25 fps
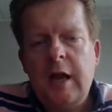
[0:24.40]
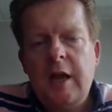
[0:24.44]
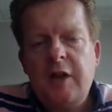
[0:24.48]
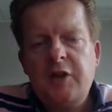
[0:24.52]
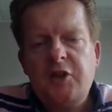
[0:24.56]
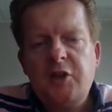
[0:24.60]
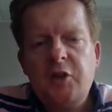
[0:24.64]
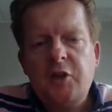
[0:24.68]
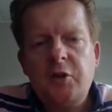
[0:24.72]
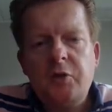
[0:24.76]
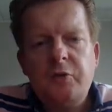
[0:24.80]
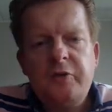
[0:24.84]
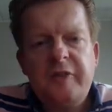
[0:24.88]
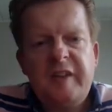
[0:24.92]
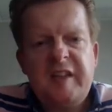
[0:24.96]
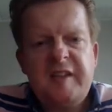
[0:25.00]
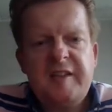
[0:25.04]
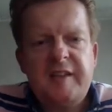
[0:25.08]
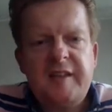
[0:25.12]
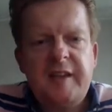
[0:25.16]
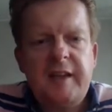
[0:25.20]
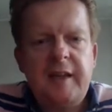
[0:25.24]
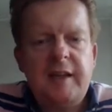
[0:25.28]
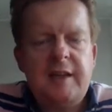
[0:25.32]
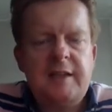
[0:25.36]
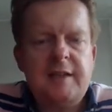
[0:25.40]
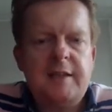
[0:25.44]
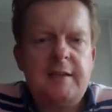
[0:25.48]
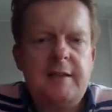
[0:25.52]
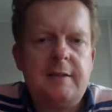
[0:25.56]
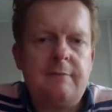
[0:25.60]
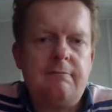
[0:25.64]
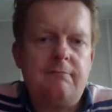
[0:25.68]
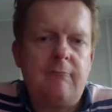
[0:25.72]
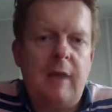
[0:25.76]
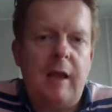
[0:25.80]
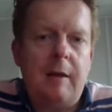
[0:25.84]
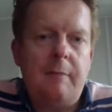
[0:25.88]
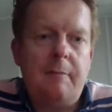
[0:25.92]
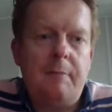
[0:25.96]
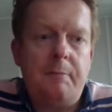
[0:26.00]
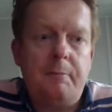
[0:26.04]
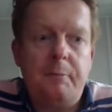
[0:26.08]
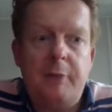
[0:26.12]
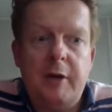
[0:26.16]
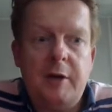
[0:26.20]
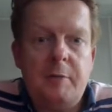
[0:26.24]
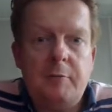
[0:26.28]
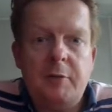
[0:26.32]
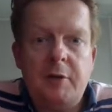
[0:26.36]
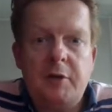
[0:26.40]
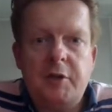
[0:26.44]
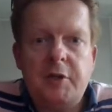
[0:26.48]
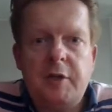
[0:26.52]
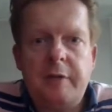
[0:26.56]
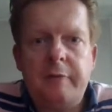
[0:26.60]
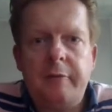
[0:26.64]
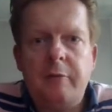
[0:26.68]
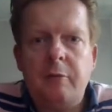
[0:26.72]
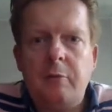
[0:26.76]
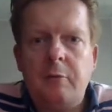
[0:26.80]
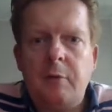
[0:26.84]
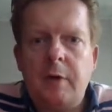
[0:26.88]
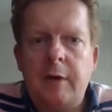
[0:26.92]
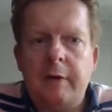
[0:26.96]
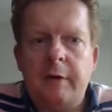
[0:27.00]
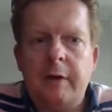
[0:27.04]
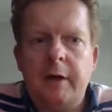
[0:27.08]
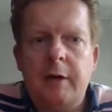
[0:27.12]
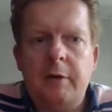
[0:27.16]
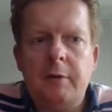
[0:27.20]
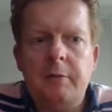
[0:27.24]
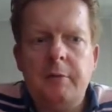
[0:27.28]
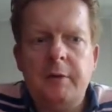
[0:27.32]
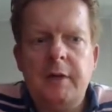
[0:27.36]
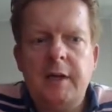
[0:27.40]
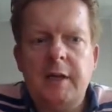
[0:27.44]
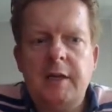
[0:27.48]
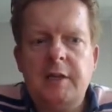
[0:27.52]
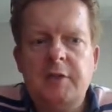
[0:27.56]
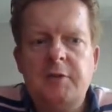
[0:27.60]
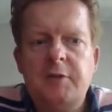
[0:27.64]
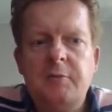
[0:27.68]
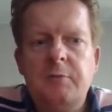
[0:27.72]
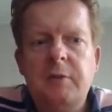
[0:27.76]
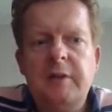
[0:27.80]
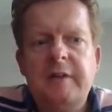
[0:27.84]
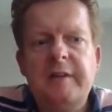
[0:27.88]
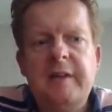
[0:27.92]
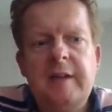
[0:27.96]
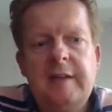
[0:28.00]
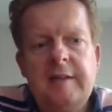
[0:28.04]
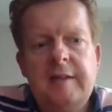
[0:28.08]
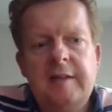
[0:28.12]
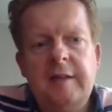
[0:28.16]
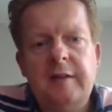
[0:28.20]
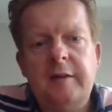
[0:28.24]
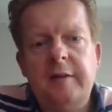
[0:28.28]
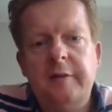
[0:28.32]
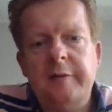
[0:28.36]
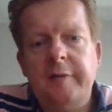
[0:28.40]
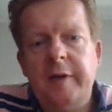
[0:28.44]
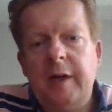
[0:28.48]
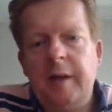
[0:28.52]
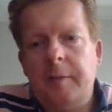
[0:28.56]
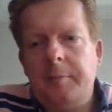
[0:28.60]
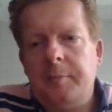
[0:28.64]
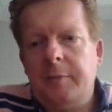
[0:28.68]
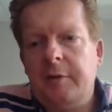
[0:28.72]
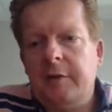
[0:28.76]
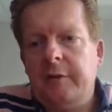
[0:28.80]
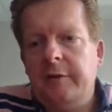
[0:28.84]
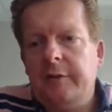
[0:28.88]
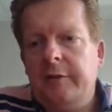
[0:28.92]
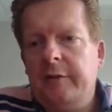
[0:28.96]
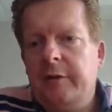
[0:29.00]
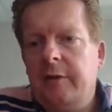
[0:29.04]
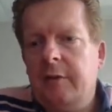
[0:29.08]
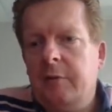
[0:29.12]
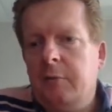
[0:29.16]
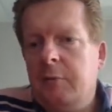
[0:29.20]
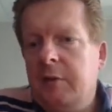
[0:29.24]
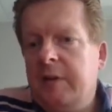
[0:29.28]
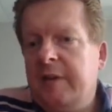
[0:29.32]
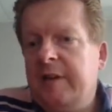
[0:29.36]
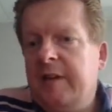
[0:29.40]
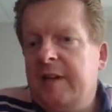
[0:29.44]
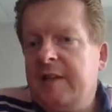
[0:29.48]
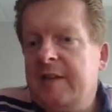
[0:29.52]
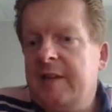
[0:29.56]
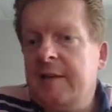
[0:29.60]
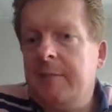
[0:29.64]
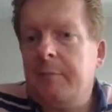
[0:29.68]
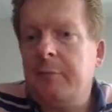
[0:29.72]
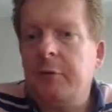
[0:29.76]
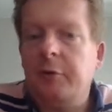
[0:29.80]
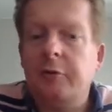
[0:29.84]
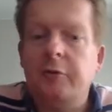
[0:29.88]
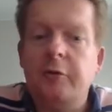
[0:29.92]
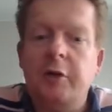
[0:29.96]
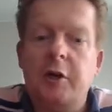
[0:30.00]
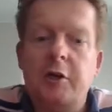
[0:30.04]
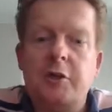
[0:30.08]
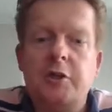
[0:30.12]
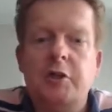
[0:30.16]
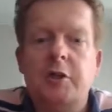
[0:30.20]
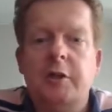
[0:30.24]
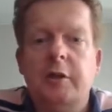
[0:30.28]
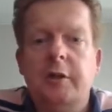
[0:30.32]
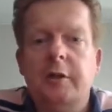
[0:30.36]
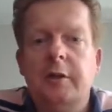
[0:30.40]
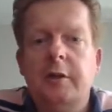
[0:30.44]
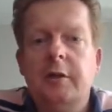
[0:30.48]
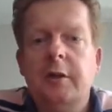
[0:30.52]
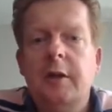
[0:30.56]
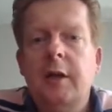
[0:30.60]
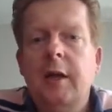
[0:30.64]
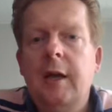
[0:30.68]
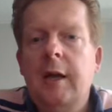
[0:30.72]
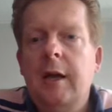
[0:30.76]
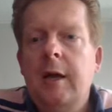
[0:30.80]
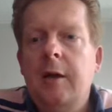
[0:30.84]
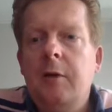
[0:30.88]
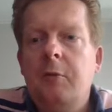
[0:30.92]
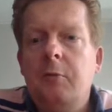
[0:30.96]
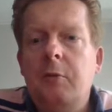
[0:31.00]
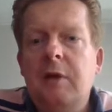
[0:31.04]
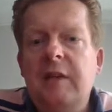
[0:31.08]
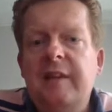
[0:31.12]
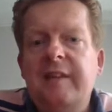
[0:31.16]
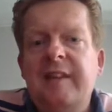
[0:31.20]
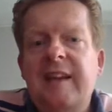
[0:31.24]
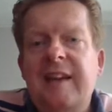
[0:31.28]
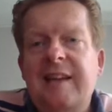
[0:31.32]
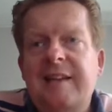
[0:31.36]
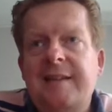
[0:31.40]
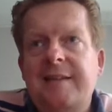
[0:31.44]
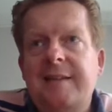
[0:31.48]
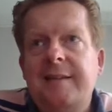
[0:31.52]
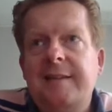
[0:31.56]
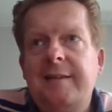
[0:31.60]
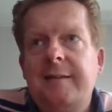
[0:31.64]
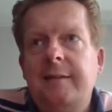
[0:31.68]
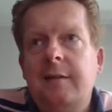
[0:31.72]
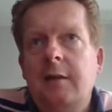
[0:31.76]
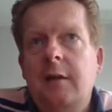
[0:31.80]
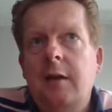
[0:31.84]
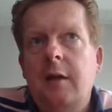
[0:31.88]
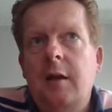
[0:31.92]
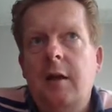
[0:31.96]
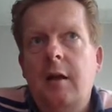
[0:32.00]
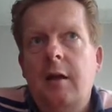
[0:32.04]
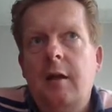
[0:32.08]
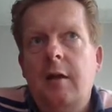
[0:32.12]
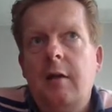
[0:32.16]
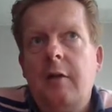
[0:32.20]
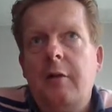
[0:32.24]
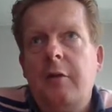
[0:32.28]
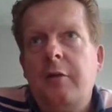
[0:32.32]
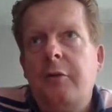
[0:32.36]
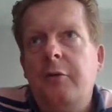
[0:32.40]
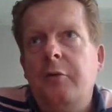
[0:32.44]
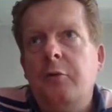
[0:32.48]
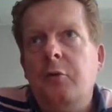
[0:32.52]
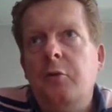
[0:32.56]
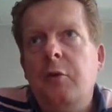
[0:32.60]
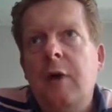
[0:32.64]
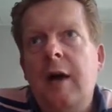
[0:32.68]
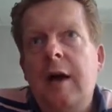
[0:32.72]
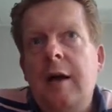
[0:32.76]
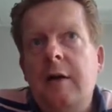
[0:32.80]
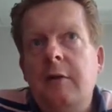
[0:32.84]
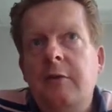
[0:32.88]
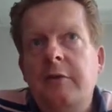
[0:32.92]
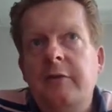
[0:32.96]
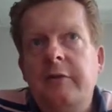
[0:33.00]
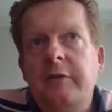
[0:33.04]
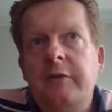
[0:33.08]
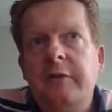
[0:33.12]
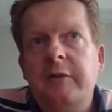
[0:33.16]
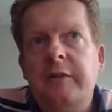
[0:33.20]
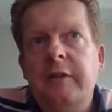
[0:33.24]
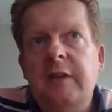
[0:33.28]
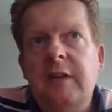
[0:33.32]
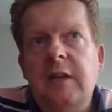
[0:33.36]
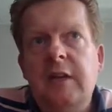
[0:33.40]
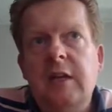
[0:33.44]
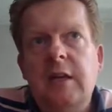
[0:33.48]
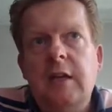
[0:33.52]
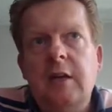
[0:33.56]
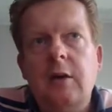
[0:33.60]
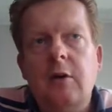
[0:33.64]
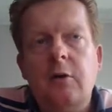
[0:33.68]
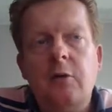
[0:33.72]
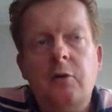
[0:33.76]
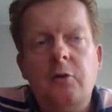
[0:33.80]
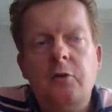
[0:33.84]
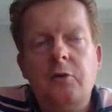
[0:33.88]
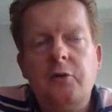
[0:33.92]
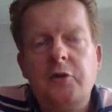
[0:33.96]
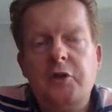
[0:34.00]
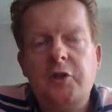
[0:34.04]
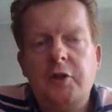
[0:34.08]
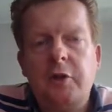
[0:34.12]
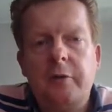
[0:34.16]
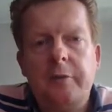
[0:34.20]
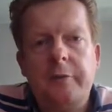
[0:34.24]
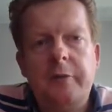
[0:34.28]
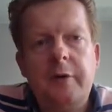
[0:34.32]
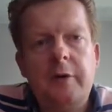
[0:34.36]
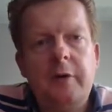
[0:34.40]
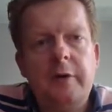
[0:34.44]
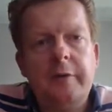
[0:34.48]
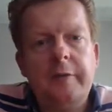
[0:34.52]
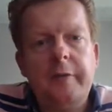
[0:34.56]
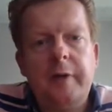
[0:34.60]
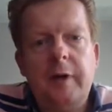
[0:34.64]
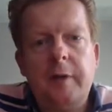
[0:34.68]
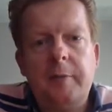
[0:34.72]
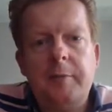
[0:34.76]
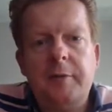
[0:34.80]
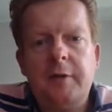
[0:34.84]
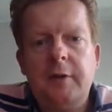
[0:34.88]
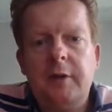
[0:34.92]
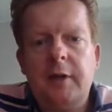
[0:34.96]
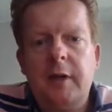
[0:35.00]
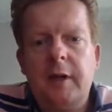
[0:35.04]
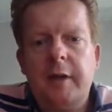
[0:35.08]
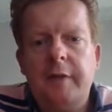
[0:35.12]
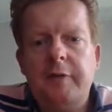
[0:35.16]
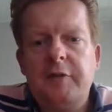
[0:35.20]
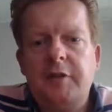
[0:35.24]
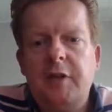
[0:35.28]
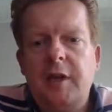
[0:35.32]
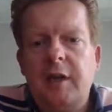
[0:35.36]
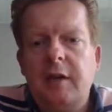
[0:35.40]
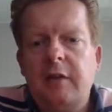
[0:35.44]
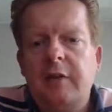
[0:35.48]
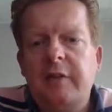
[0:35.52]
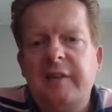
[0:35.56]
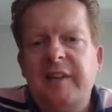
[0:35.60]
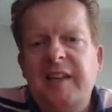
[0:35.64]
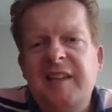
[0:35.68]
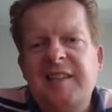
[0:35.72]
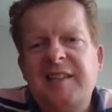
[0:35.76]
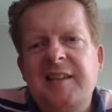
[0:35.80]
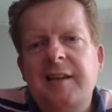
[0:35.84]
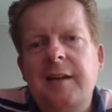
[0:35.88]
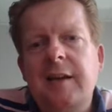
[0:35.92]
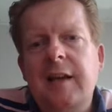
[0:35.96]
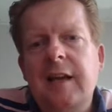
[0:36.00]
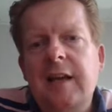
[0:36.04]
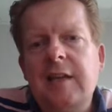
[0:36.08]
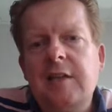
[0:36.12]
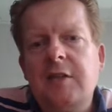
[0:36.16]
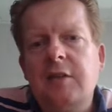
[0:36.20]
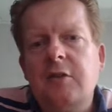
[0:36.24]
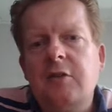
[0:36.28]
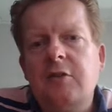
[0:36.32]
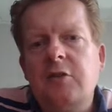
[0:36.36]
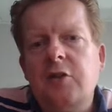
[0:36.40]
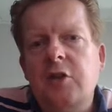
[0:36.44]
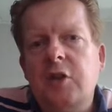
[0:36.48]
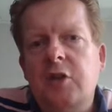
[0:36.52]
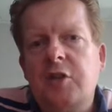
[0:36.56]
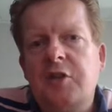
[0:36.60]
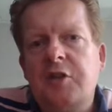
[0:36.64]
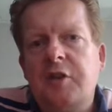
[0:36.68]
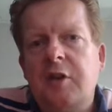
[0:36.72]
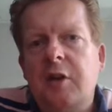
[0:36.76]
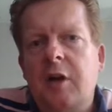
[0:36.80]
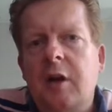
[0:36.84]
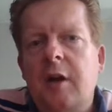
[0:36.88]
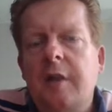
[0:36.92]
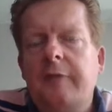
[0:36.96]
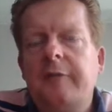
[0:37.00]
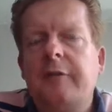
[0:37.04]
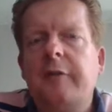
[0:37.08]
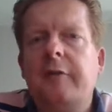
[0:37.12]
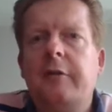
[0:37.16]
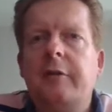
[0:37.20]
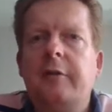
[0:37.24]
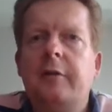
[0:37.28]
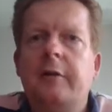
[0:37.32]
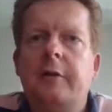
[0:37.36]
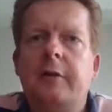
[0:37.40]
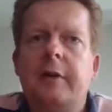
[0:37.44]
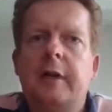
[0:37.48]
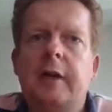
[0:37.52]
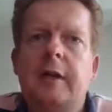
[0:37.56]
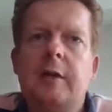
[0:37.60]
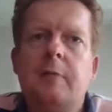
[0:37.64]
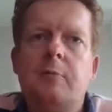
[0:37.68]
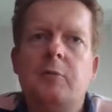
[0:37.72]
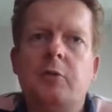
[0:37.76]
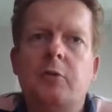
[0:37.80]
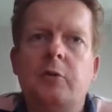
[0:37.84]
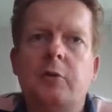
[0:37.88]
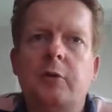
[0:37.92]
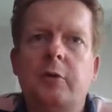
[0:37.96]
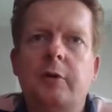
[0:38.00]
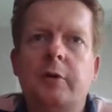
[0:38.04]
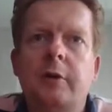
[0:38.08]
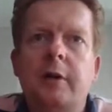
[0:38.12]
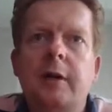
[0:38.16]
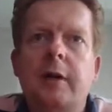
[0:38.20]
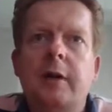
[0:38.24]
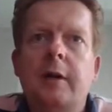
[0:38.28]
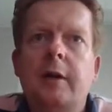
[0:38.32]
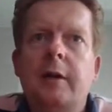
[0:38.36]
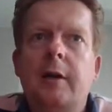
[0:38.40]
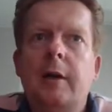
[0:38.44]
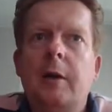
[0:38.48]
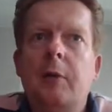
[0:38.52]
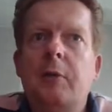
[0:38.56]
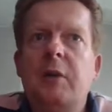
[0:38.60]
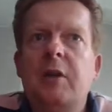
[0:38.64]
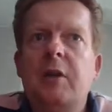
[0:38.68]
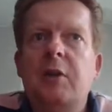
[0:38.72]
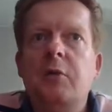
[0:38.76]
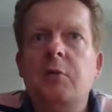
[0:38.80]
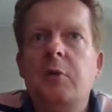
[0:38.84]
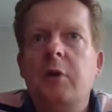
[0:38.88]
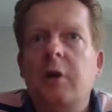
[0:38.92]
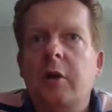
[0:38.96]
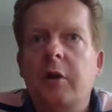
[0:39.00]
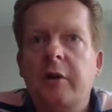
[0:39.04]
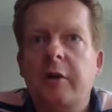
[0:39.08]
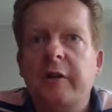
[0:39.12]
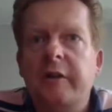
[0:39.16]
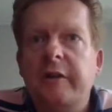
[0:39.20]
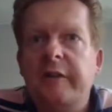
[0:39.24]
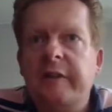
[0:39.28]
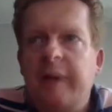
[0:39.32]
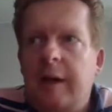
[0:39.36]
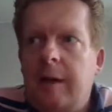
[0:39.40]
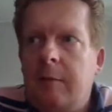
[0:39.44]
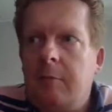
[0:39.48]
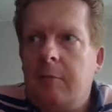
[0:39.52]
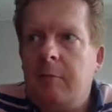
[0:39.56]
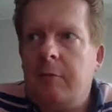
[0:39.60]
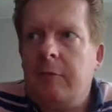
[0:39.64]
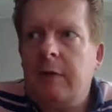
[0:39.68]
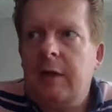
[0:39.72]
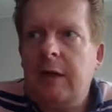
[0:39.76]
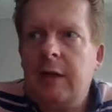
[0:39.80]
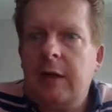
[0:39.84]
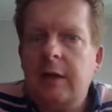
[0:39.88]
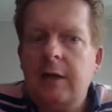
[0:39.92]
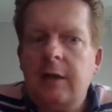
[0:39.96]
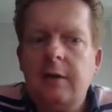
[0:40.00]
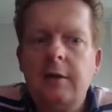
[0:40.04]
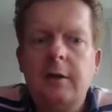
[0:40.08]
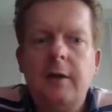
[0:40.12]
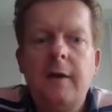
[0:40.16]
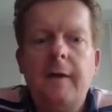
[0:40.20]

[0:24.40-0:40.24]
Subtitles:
So testing is pretty much everywhere nowadays. We test in development, we test in production, we test throughout the whole software development lifecycle. Testing isn't just an afterthought anymore, and we do it all the time, really.